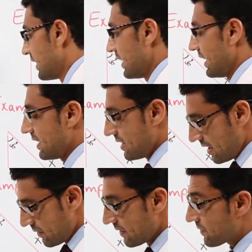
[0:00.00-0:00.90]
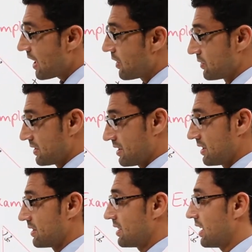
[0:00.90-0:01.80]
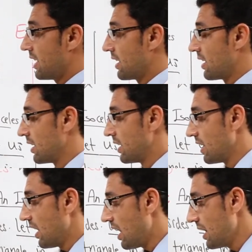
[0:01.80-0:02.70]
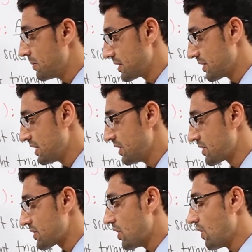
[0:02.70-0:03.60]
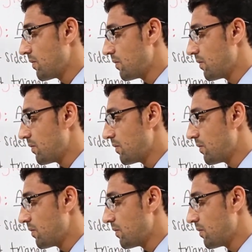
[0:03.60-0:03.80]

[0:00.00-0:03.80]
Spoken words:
And here we found the hypotenuse of